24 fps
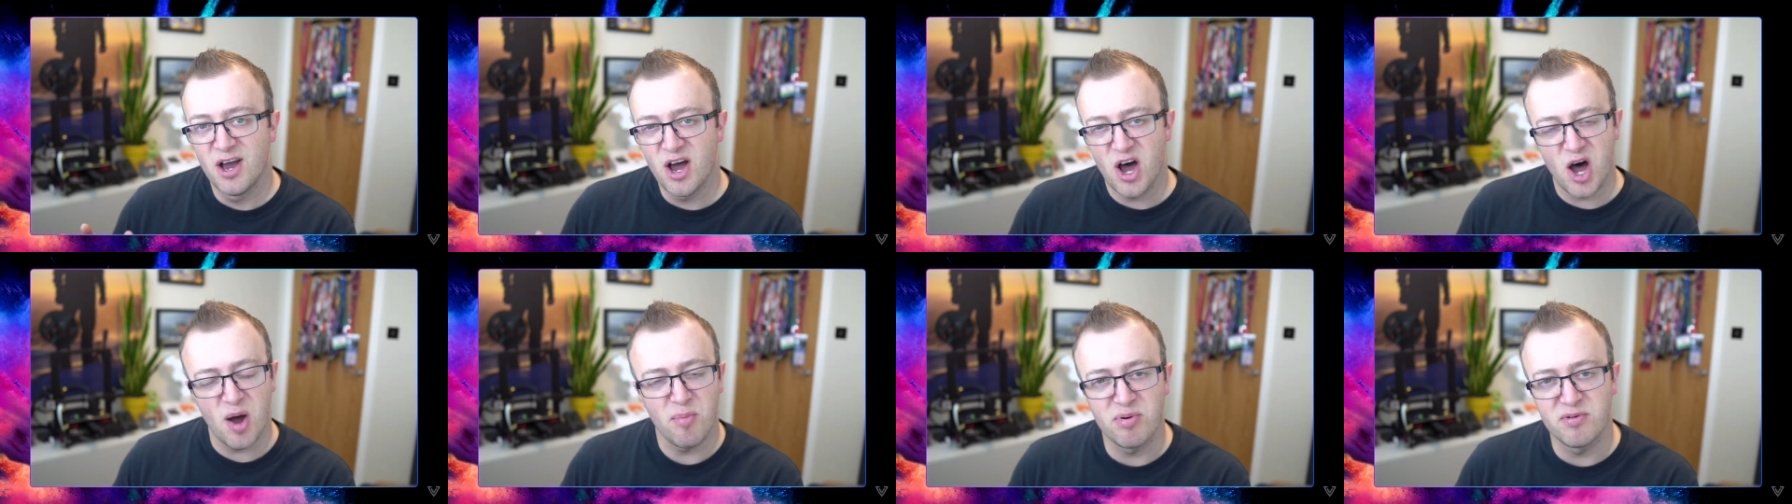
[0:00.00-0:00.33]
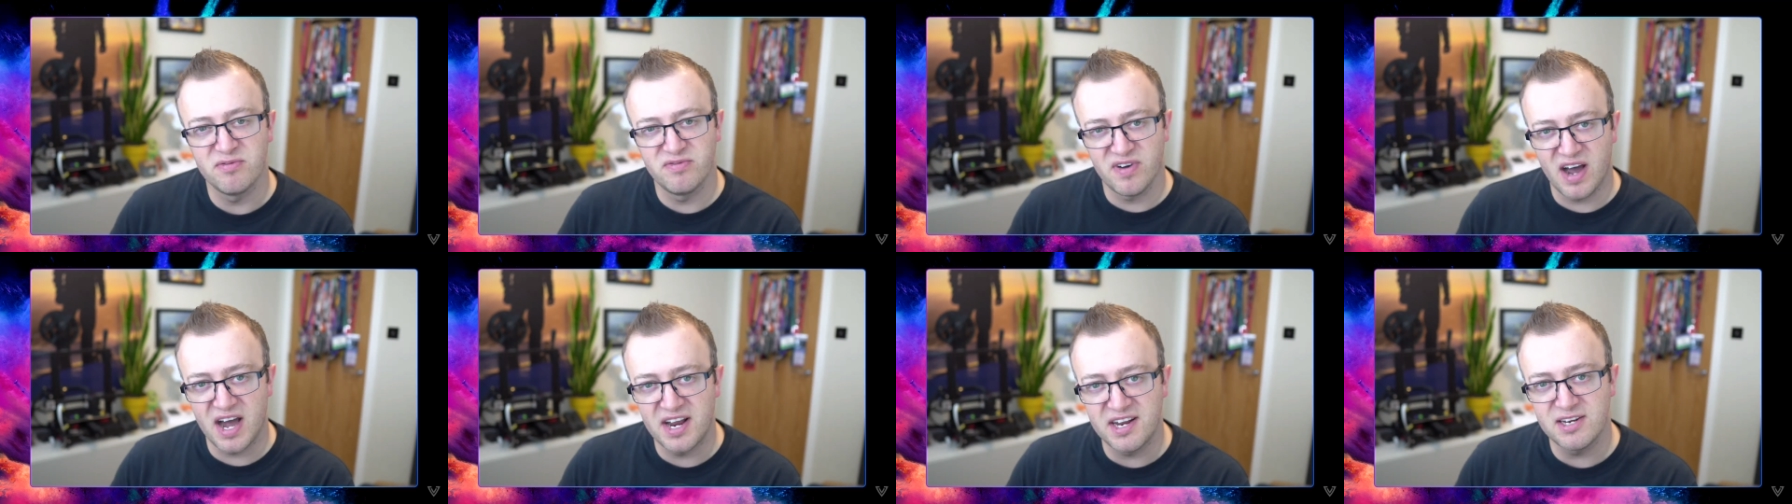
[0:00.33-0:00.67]
are
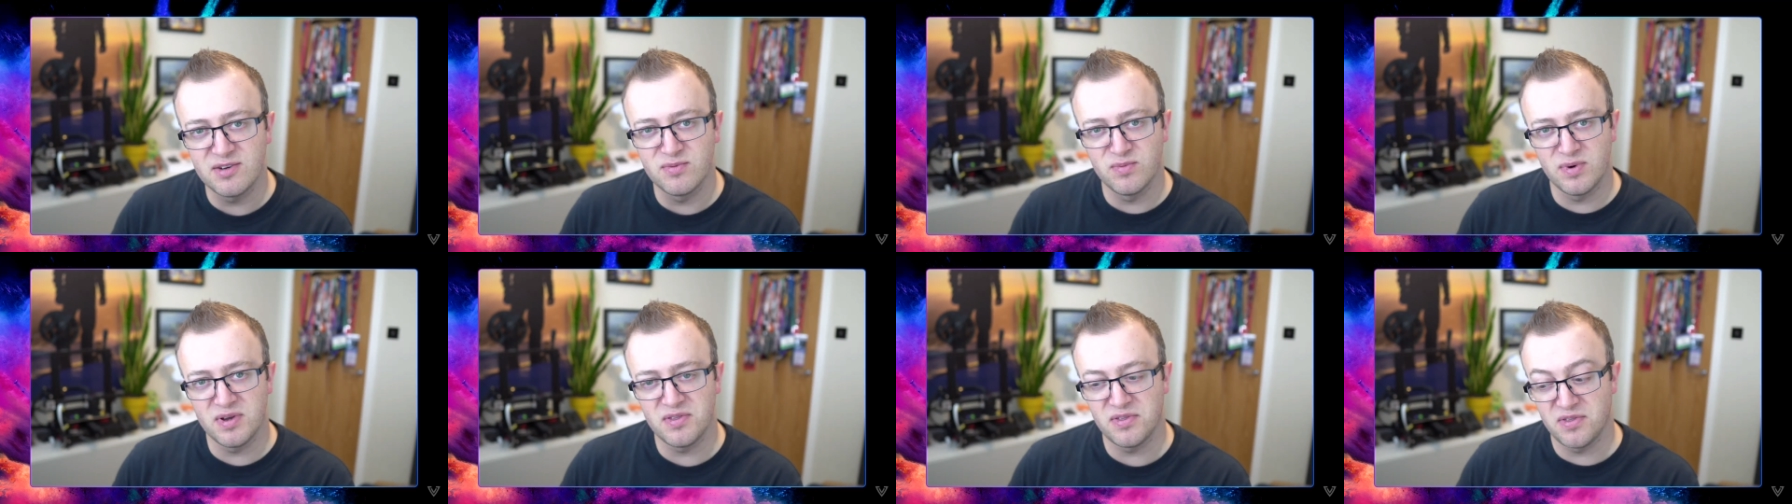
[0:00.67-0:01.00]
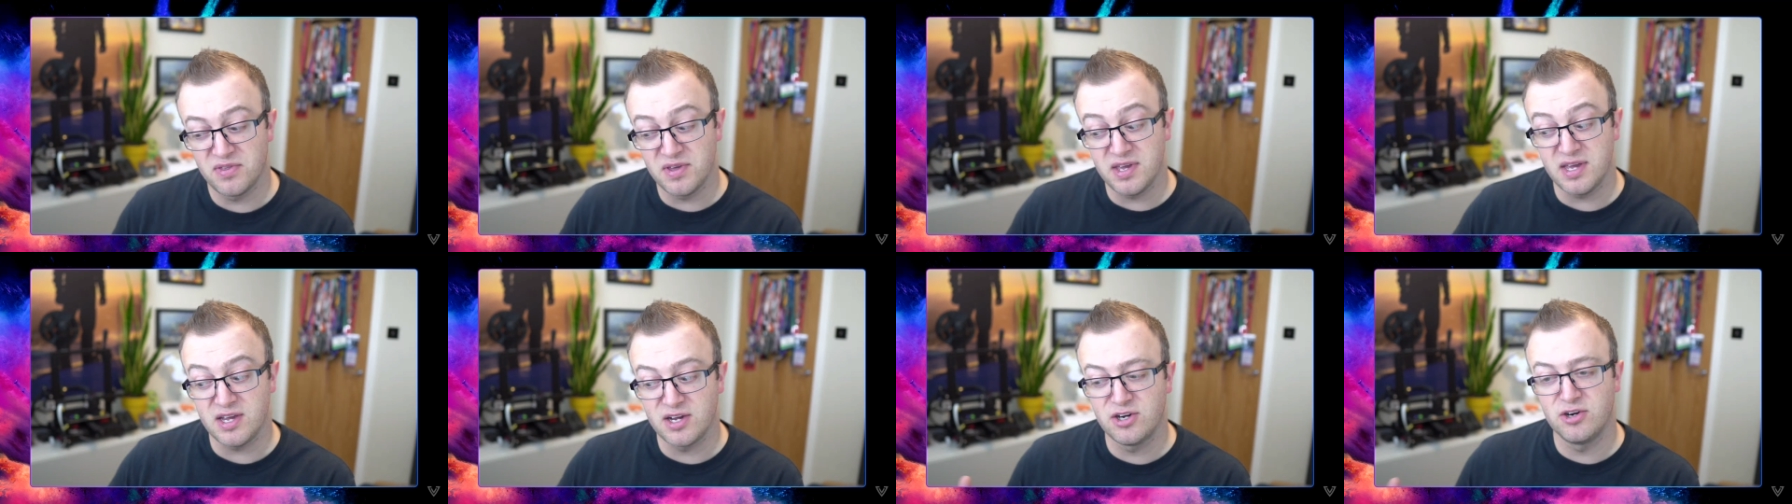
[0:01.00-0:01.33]
provided
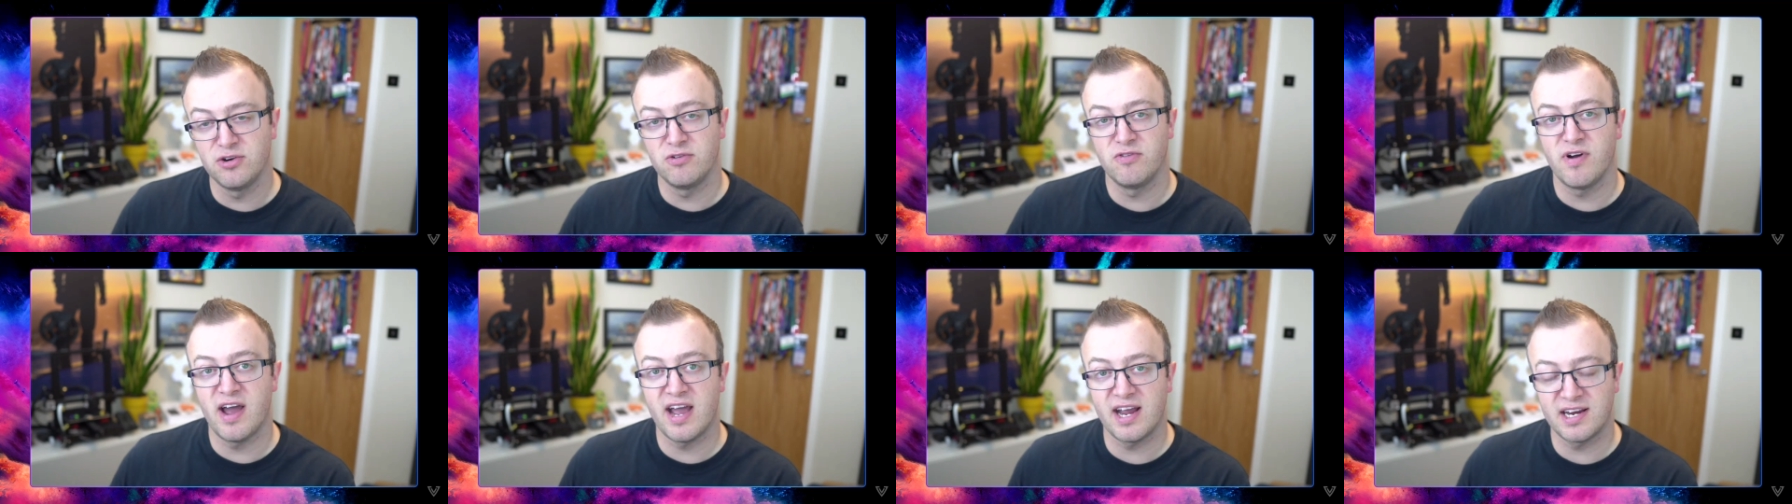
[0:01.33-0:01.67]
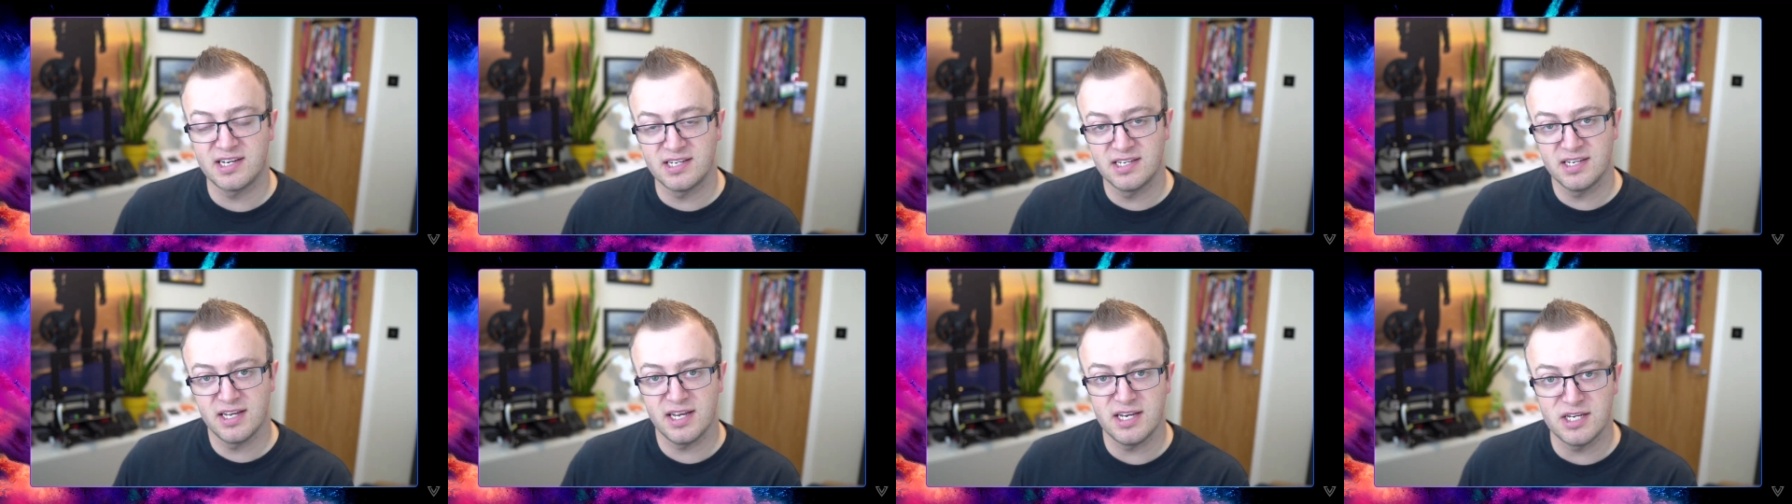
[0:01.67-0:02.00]
with the
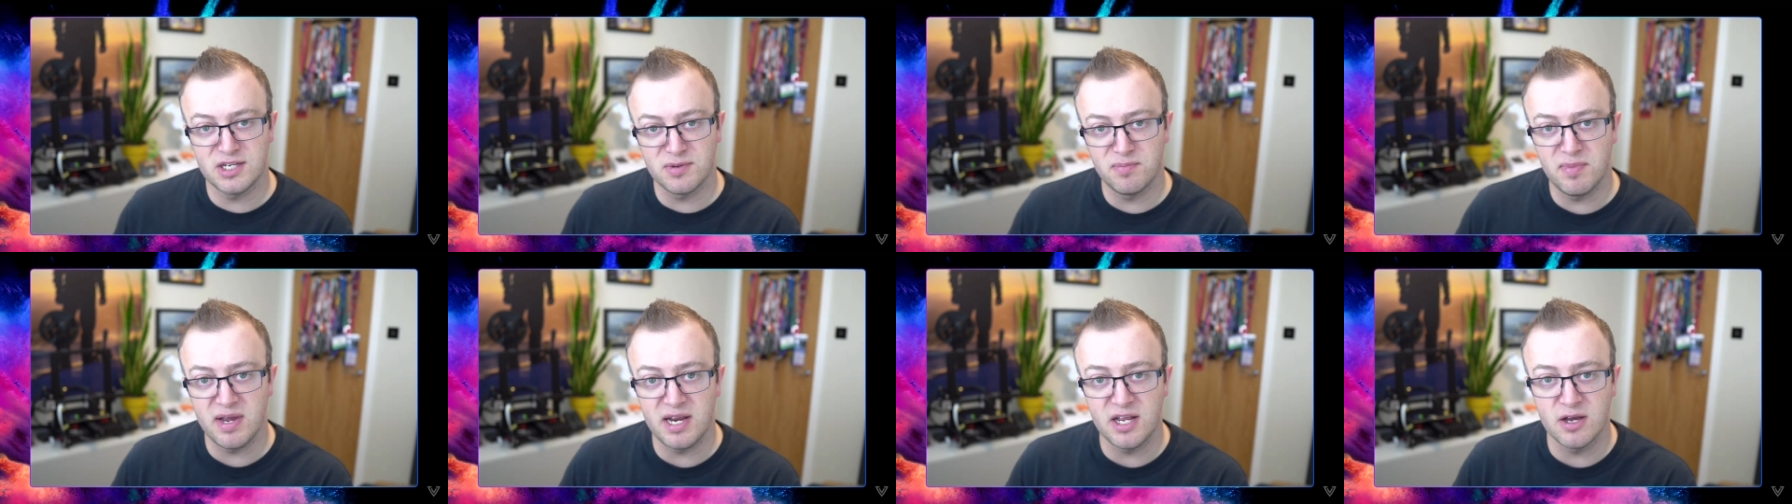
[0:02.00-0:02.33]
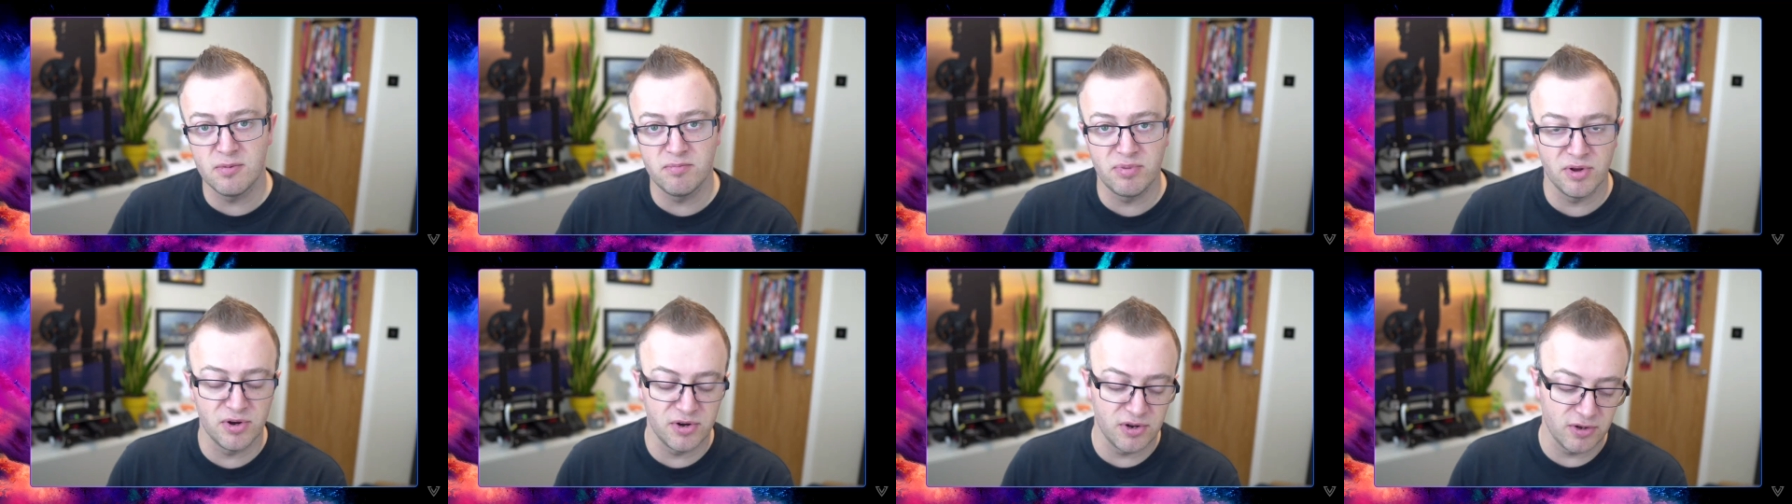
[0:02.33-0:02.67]
correct
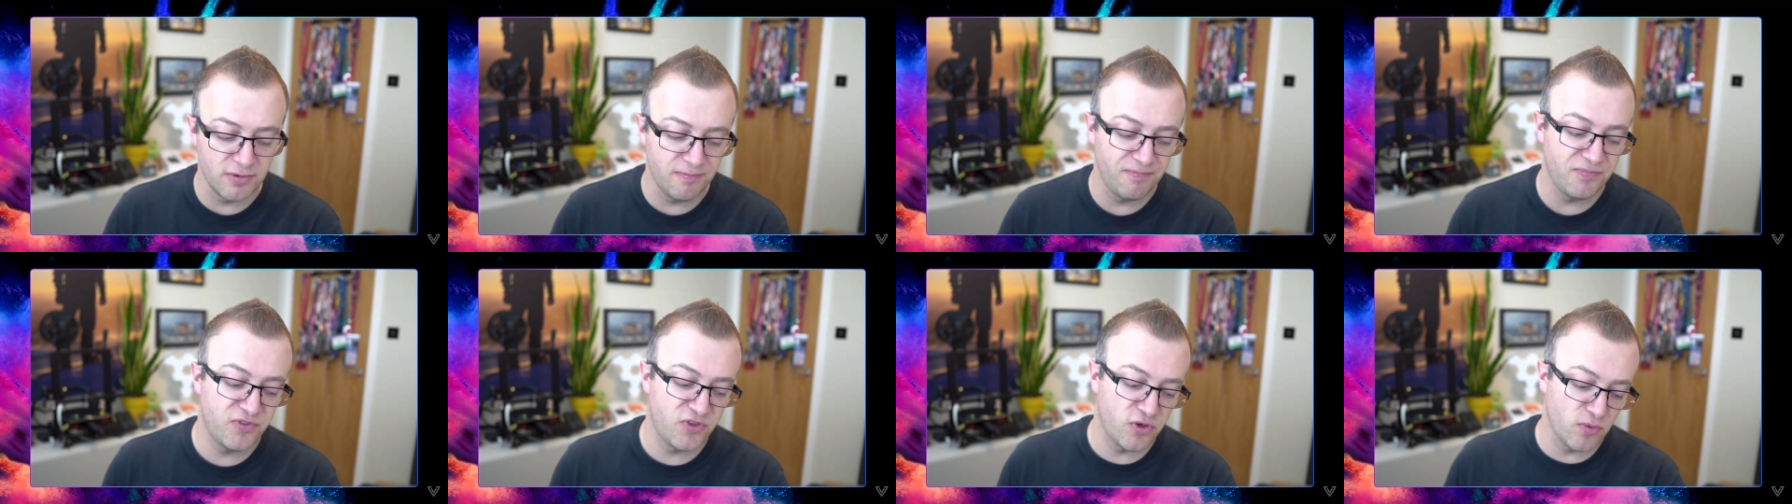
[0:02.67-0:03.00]
intermediate bundle.